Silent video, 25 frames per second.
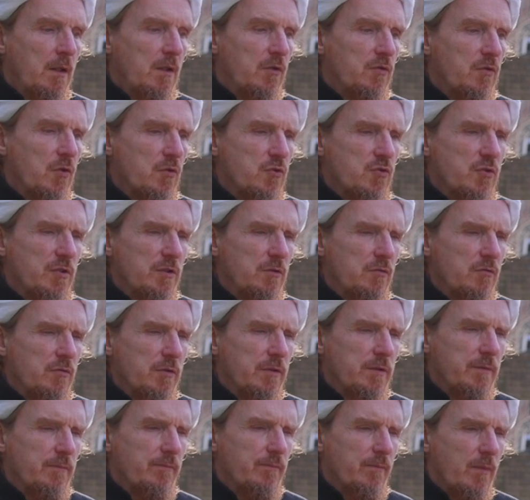So
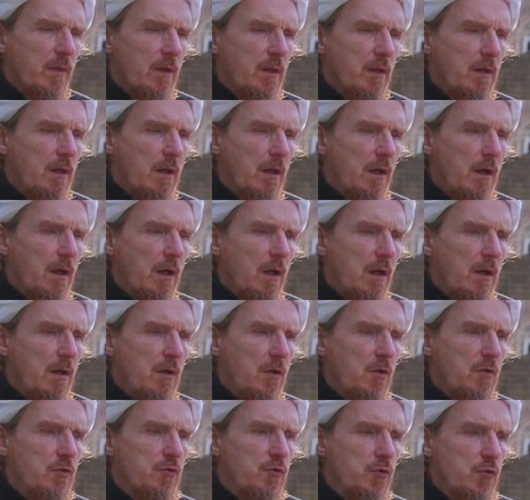children
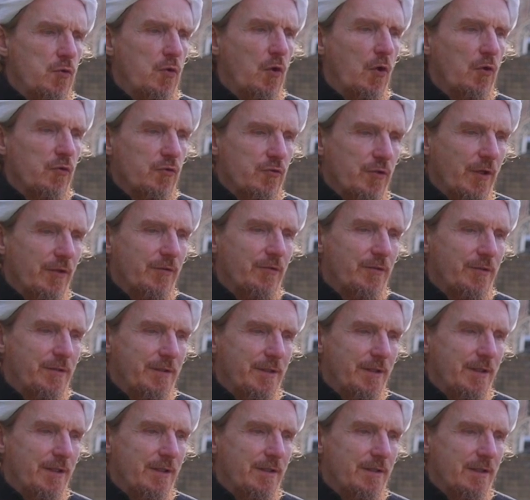do not just
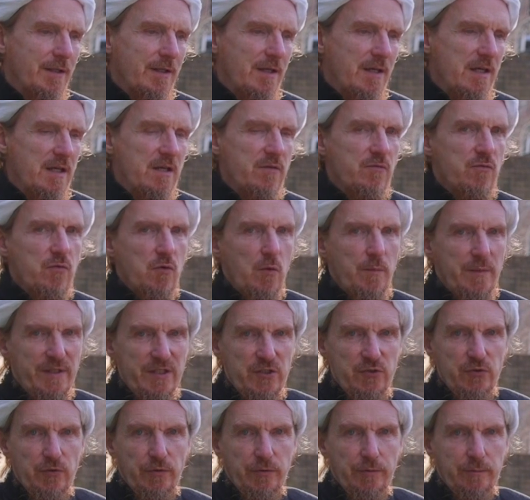need
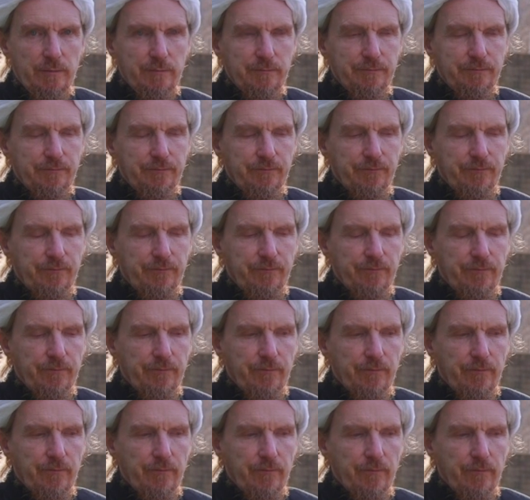information.
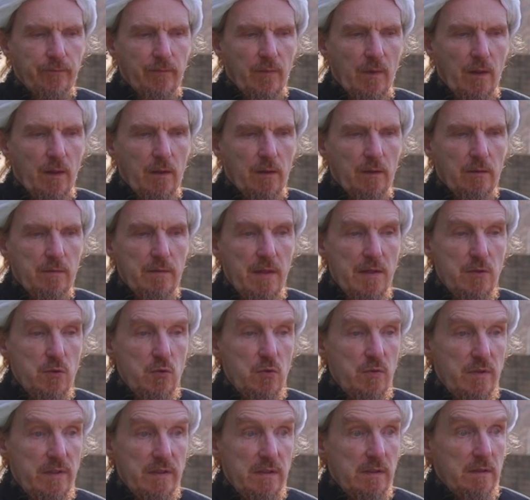They
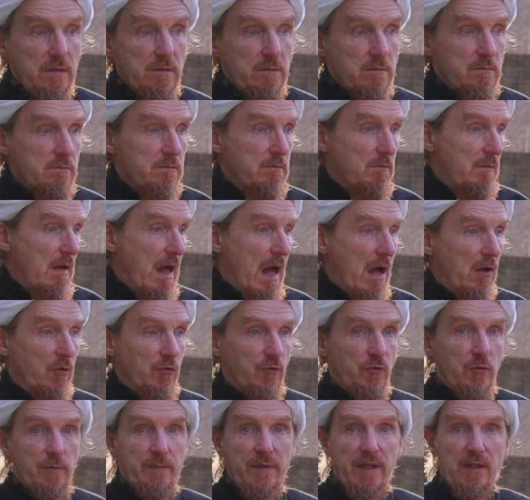do need how
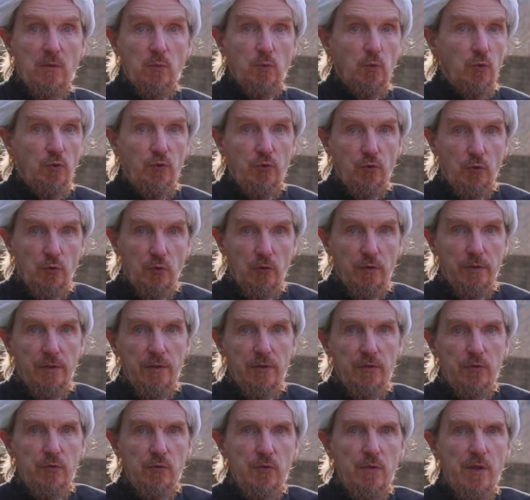to make wudu
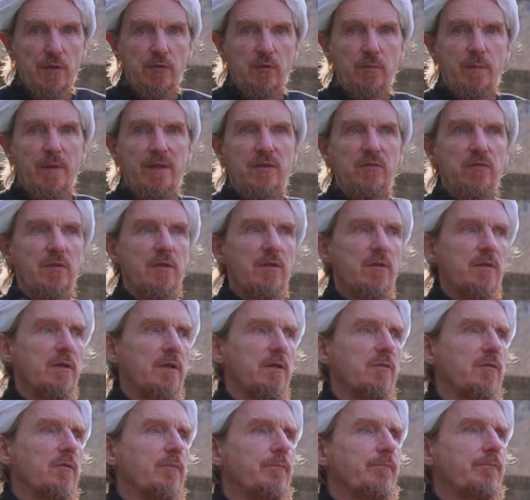and do those basic
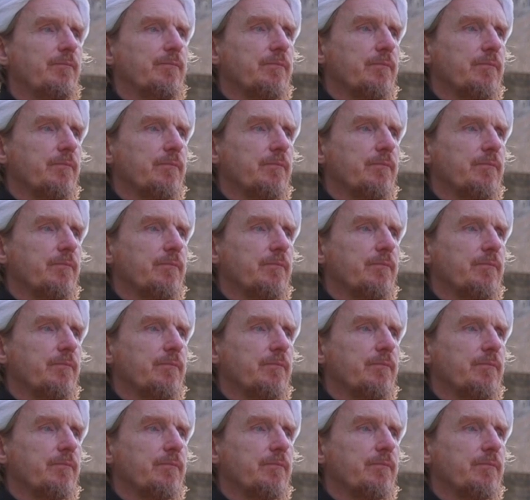things.